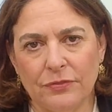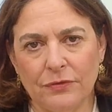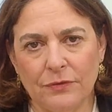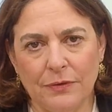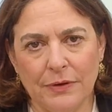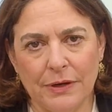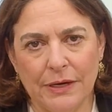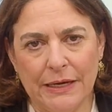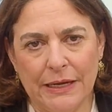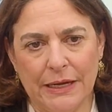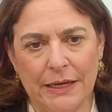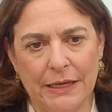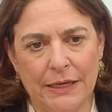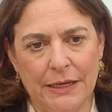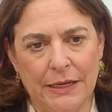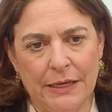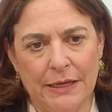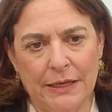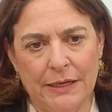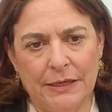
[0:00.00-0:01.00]

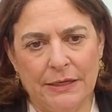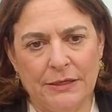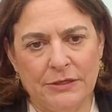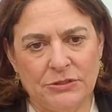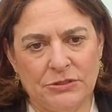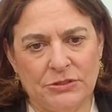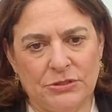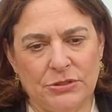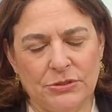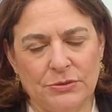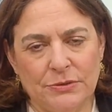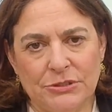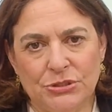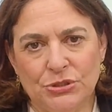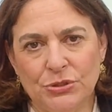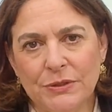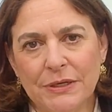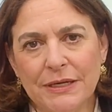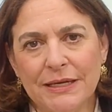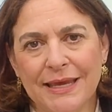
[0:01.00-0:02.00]
authority to
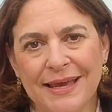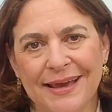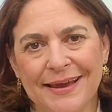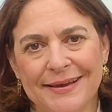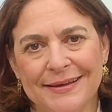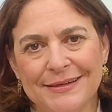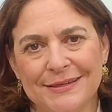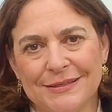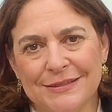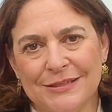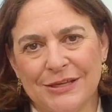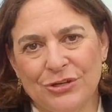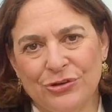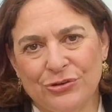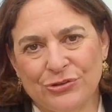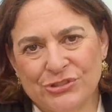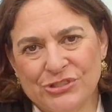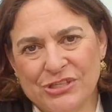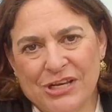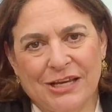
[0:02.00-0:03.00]
adjudicate, then
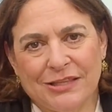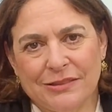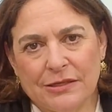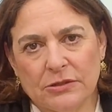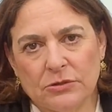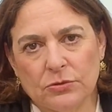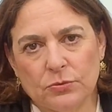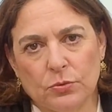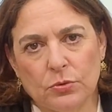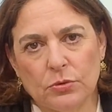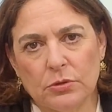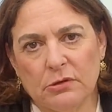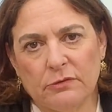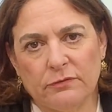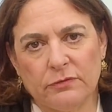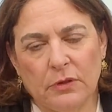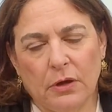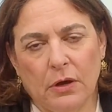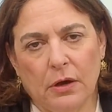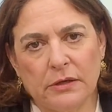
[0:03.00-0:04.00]
you're saying that the rule
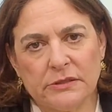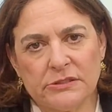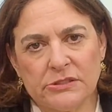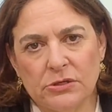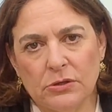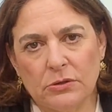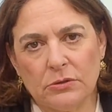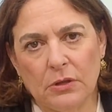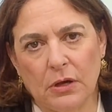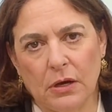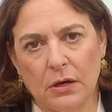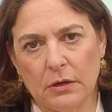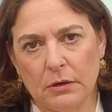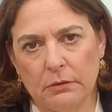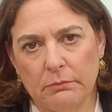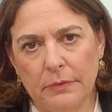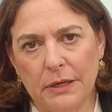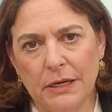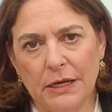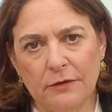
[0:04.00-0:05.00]
of law is no
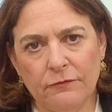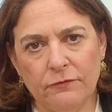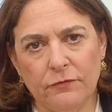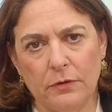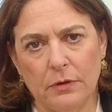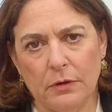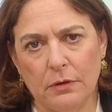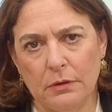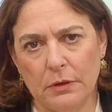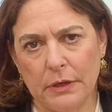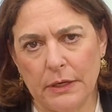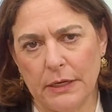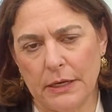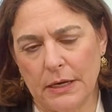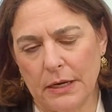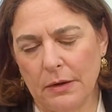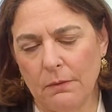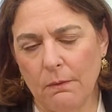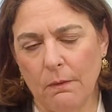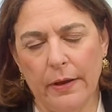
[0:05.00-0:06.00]
longer meaningful in
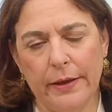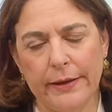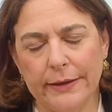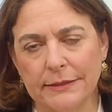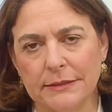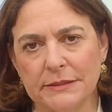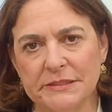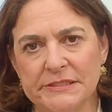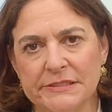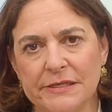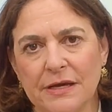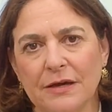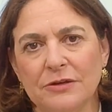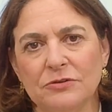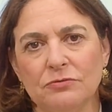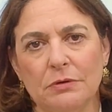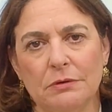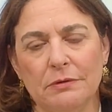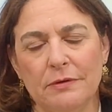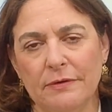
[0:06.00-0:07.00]
any way in this
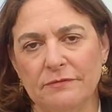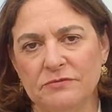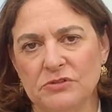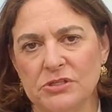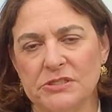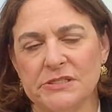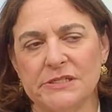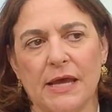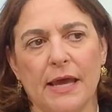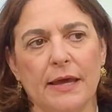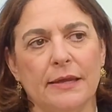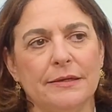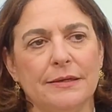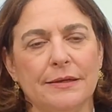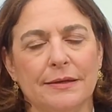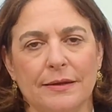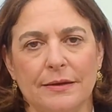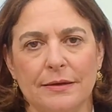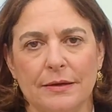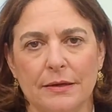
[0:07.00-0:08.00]
country. We've just
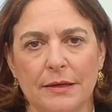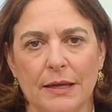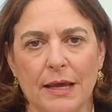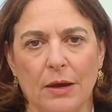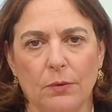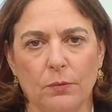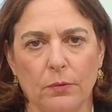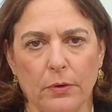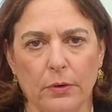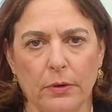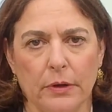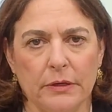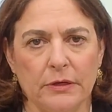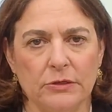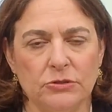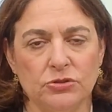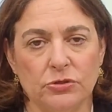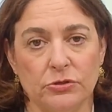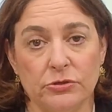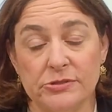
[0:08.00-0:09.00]
ended it, and now we're in
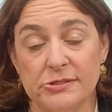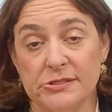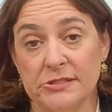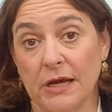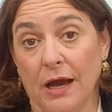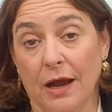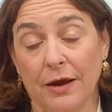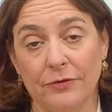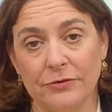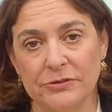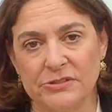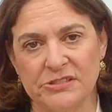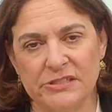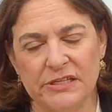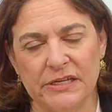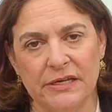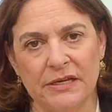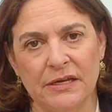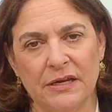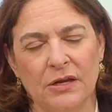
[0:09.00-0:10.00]
a
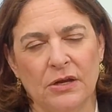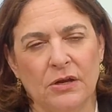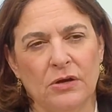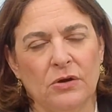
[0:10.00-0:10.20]
juristocracy